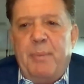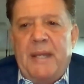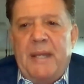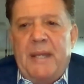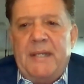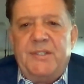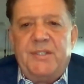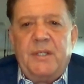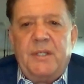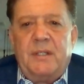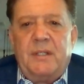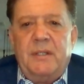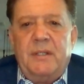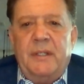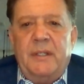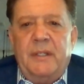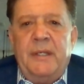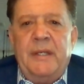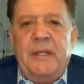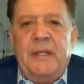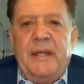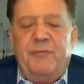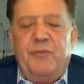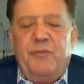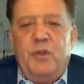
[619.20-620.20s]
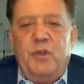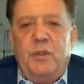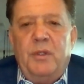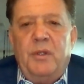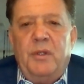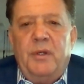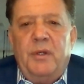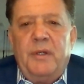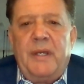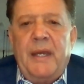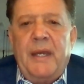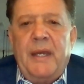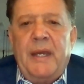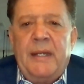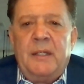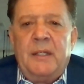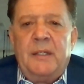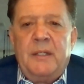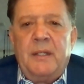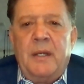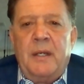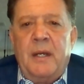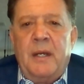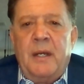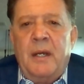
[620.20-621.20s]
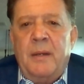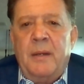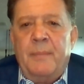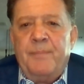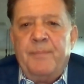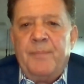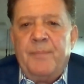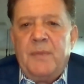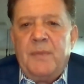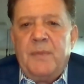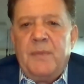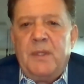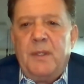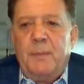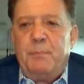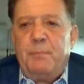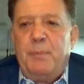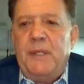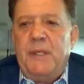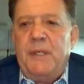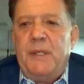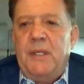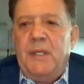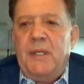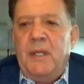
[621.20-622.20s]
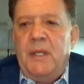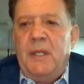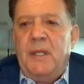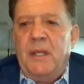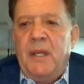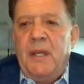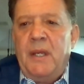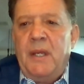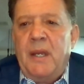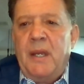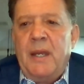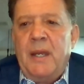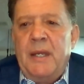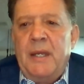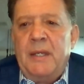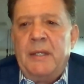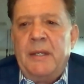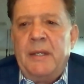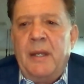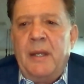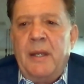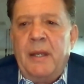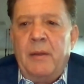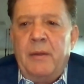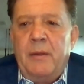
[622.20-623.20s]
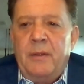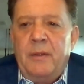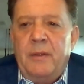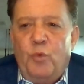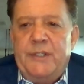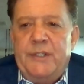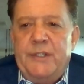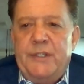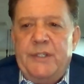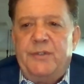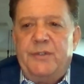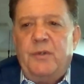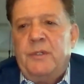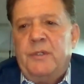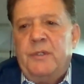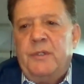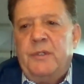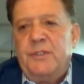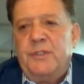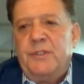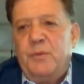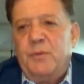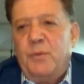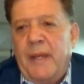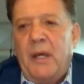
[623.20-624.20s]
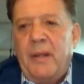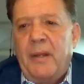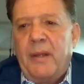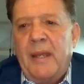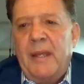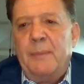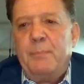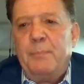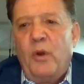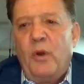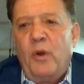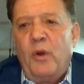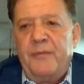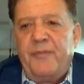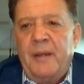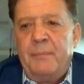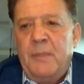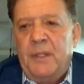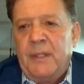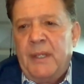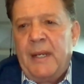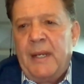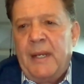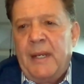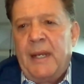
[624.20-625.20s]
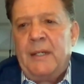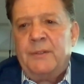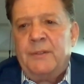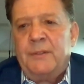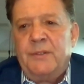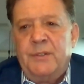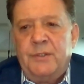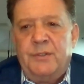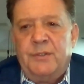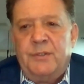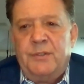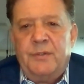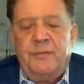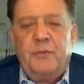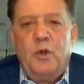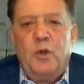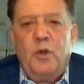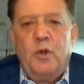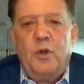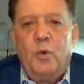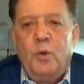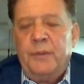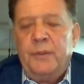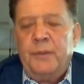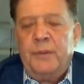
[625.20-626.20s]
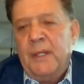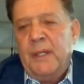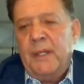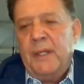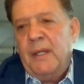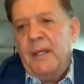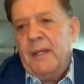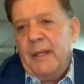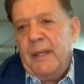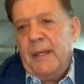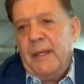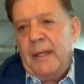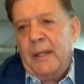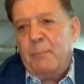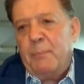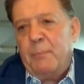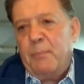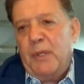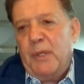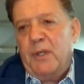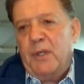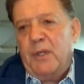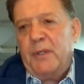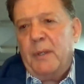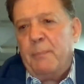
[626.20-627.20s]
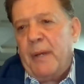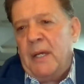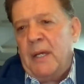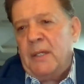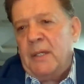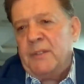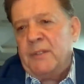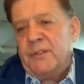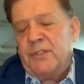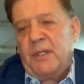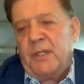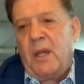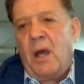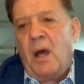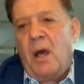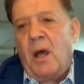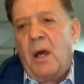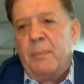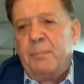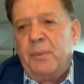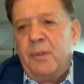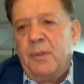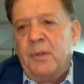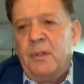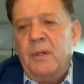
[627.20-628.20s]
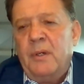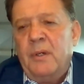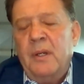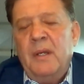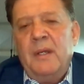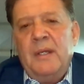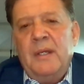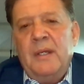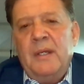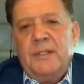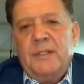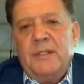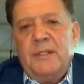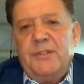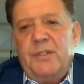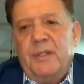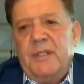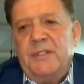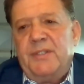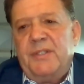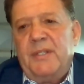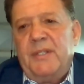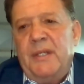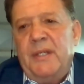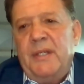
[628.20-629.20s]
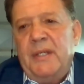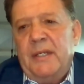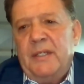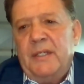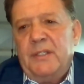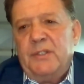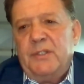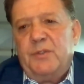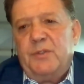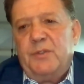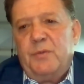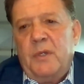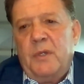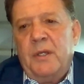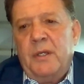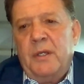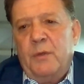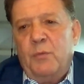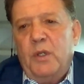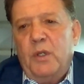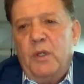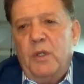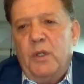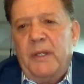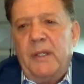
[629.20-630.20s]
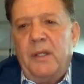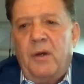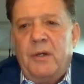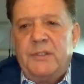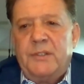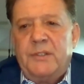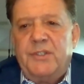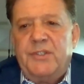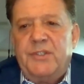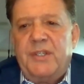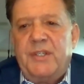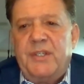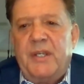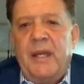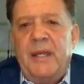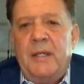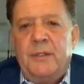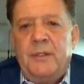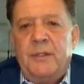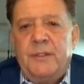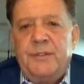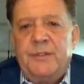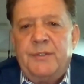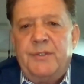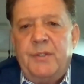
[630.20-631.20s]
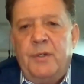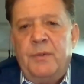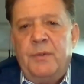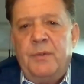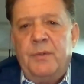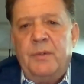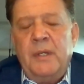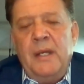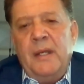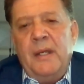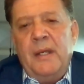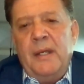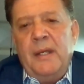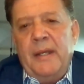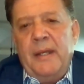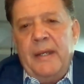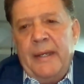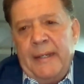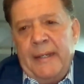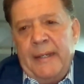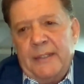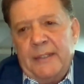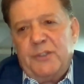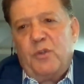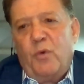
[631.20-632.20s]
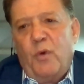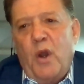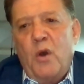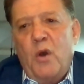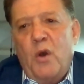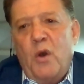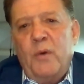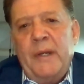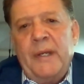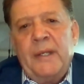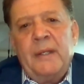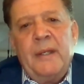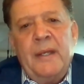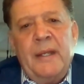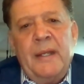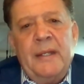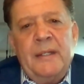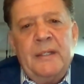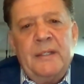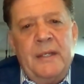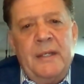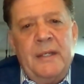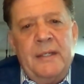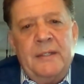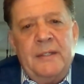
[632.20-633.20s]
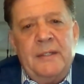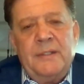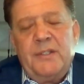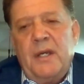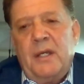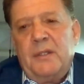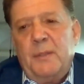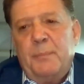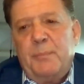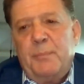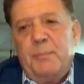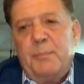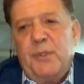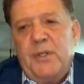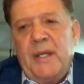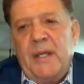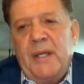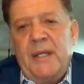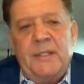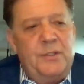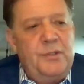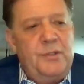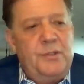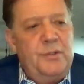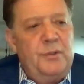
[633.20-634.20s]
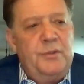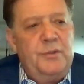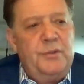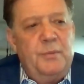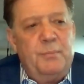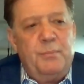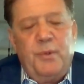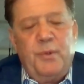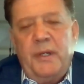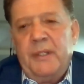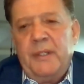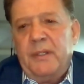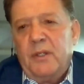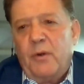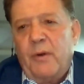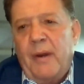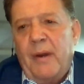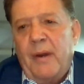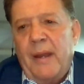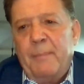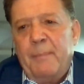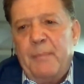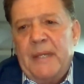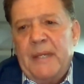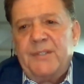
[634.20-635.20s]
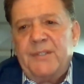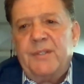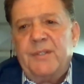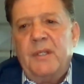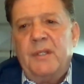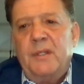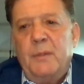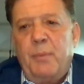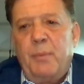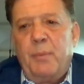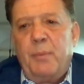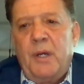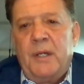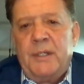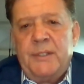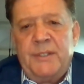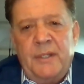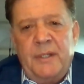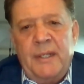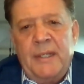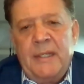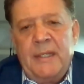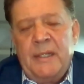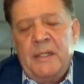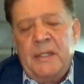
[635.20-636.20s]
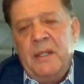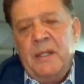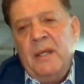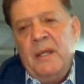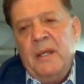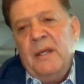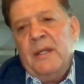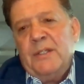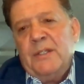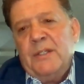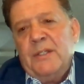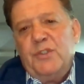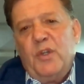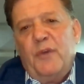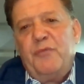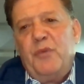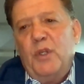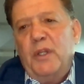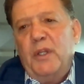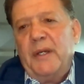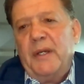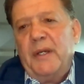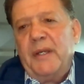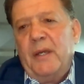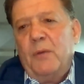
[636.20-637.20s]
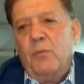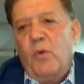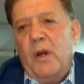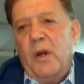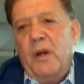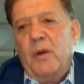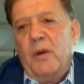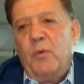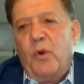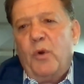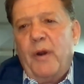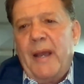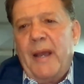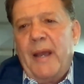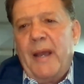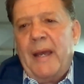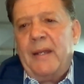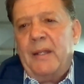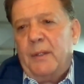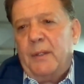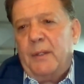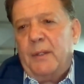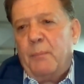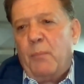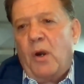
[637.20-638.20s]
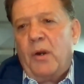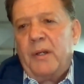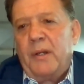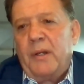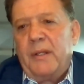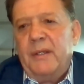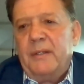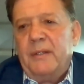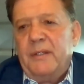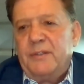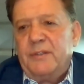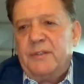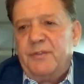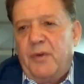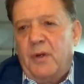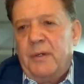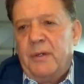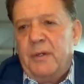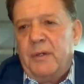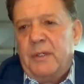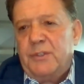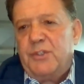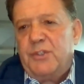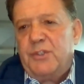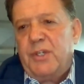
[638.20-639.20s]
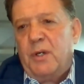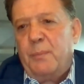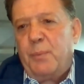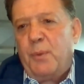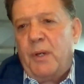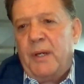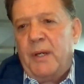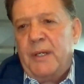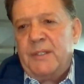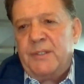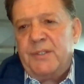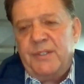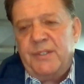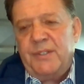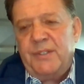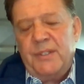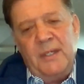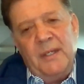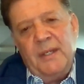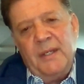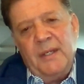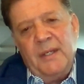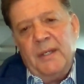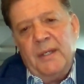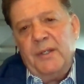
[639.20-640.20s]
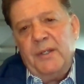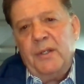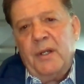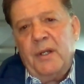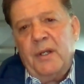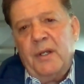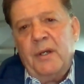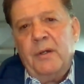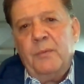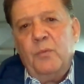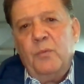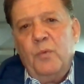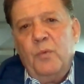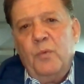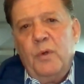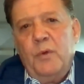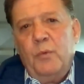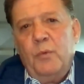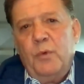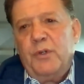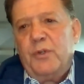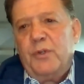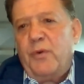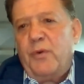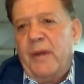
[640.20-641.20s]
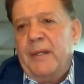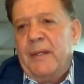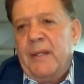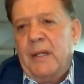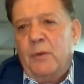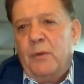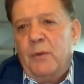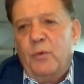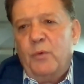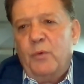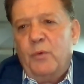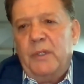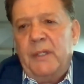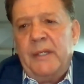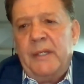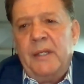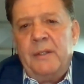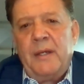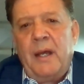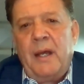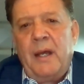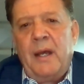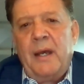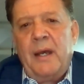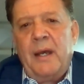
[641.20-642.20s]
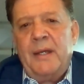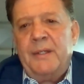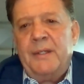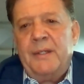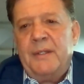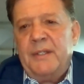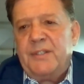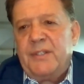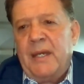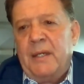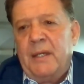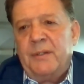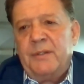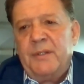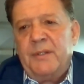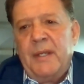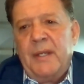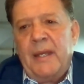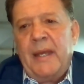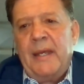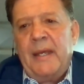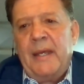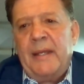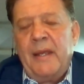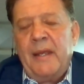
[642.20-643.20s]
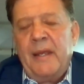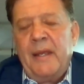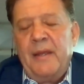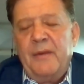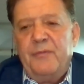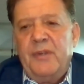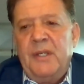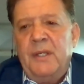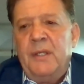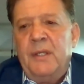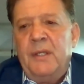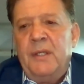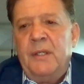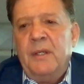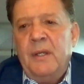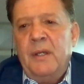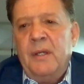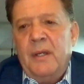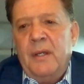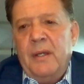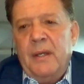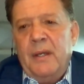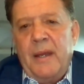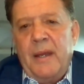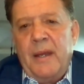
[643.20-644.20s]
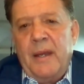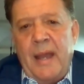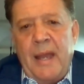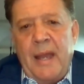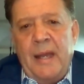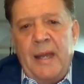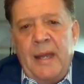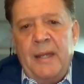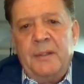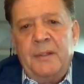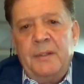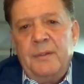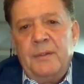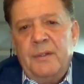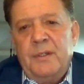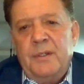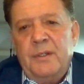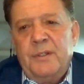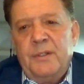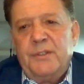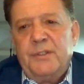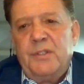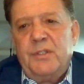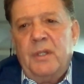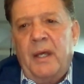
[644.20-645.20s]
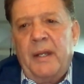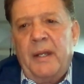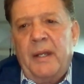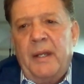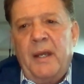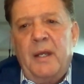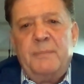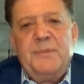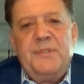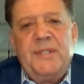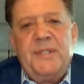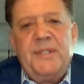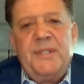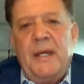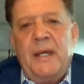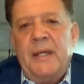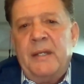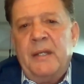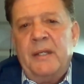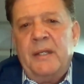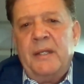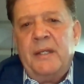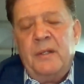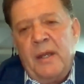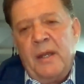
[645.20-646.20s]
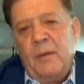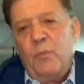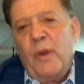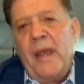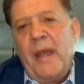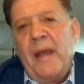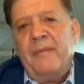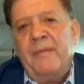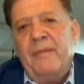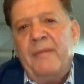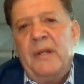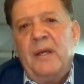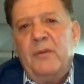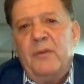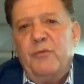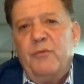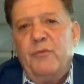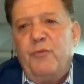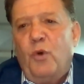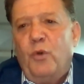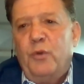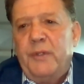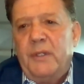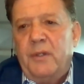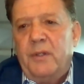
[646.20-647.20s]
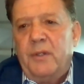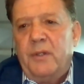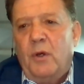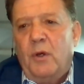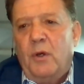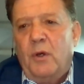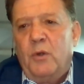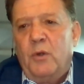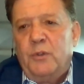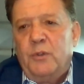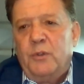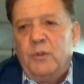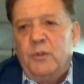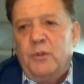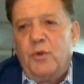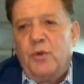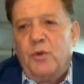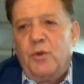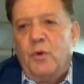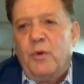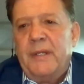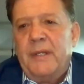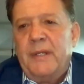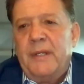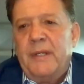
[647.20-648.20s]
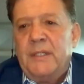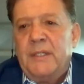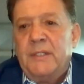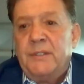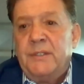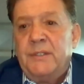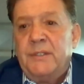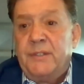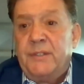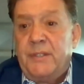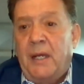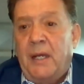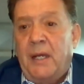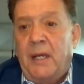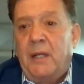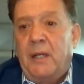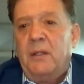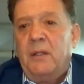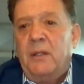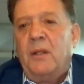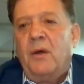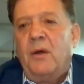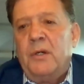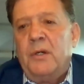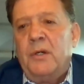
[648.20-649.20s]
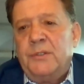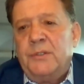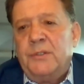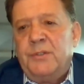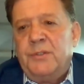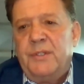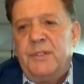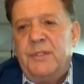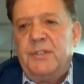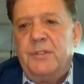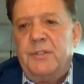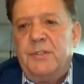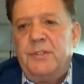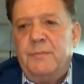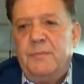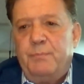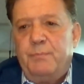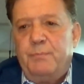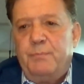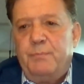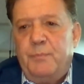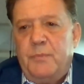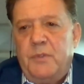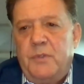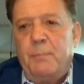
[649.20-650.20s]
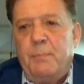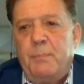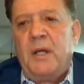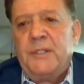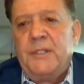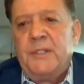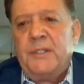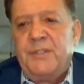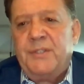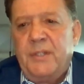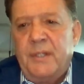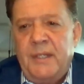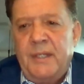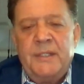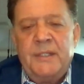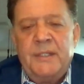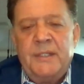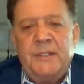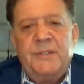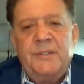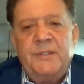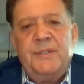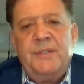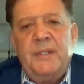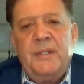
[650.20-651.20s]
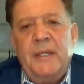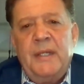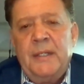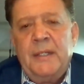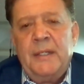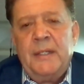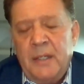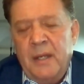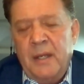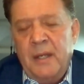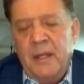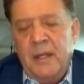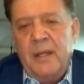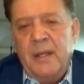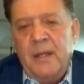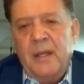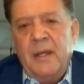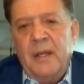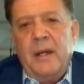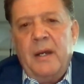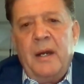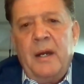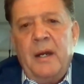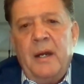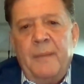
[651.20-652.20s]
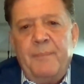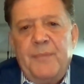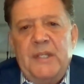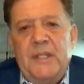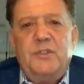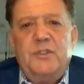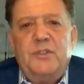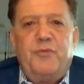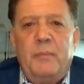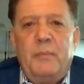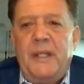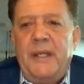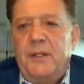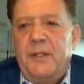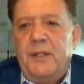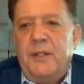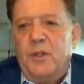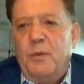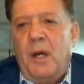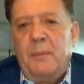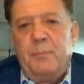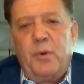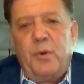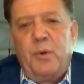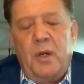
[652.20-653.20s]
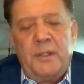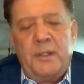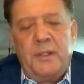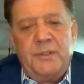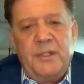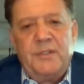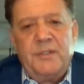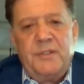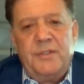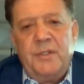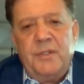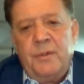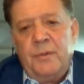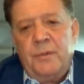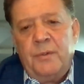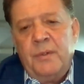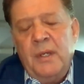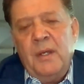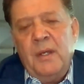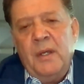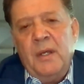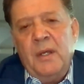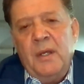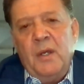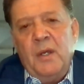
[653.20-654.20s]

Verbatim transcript: basically, if you look at it, um, the PEA resource, we had about 8.5 million ounces of gold and a billion pounds of copper. So this thing is uh, really large scale. So and it's growing and it, has got the potential to bring the Grand Bestia deposit in. So if you look at where we're at in the market as far as share price, you know, we're, we're trading at a really high discount to NAV and there's a lot of upside and, and we haven't unfolded the whole story as how large this deposit is. And uh, this is formerly a Newmont project. So